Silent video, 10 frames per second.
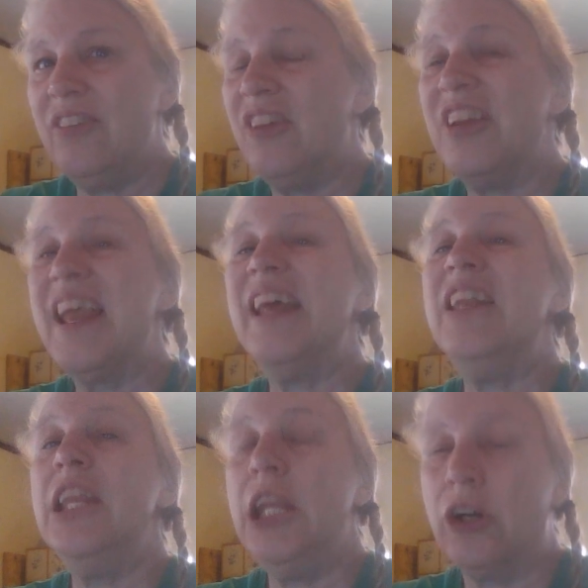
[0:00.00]
didn't get
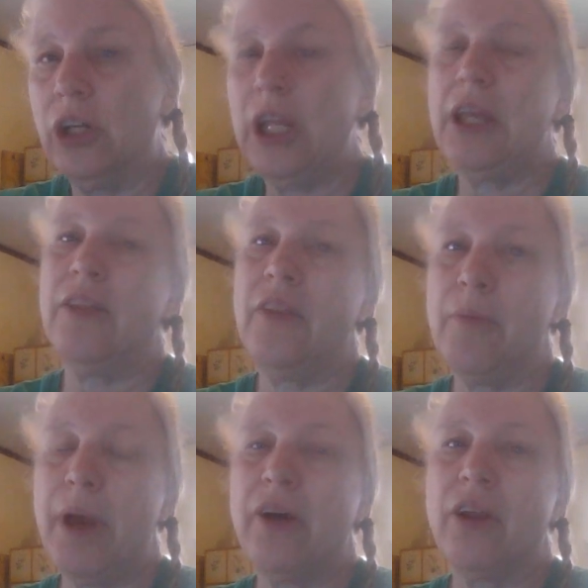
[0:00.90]
nearly the
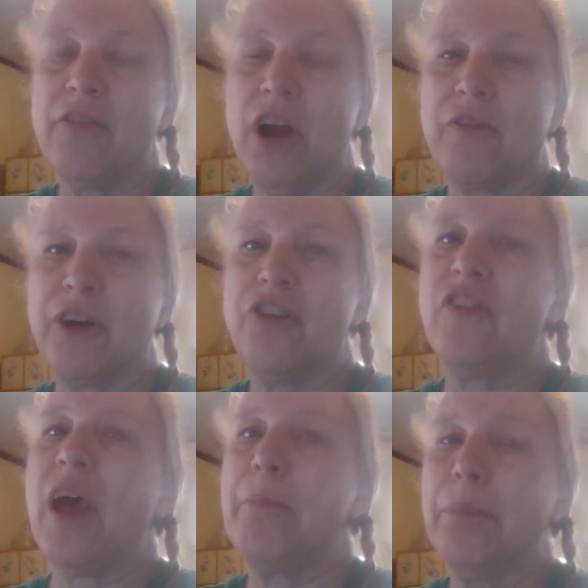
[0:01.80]
amount of coverage
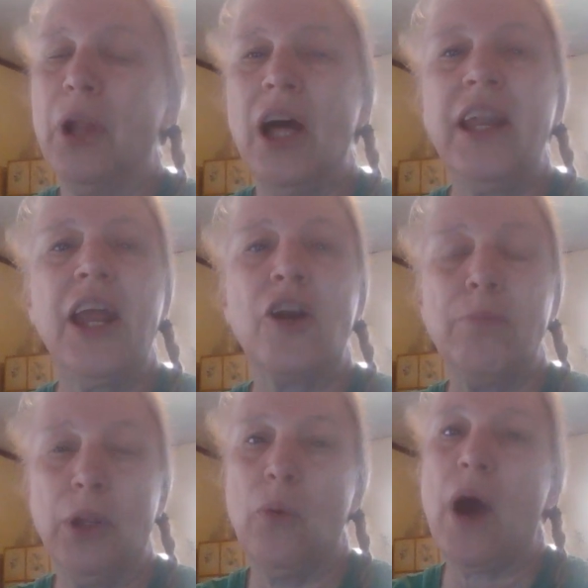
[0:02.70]
that that
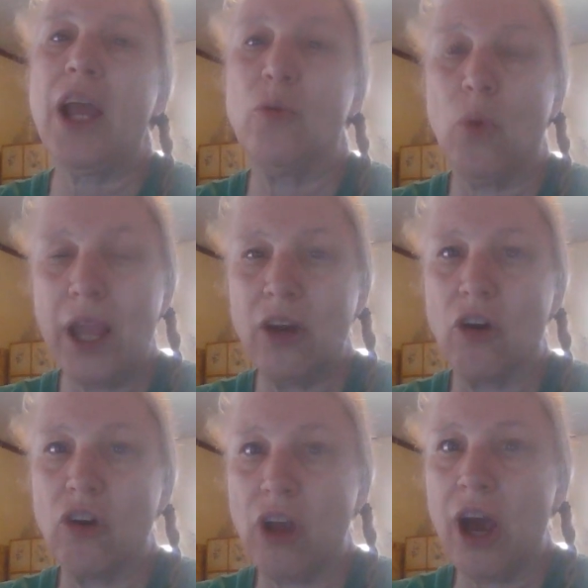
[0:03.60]
blonde-haired, blue-eyed, white
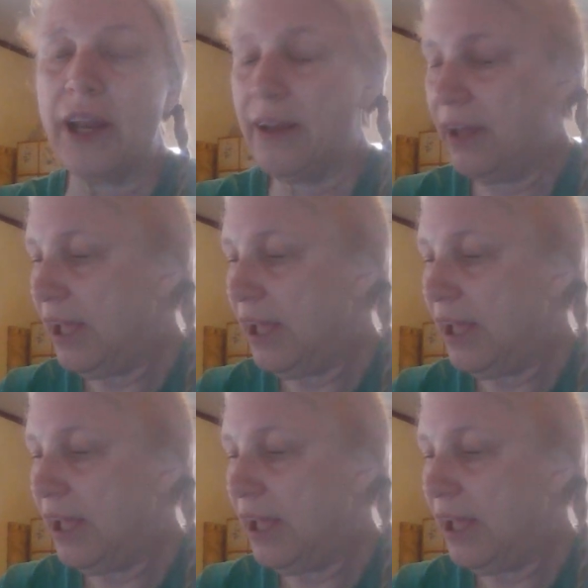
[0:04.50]
girl got.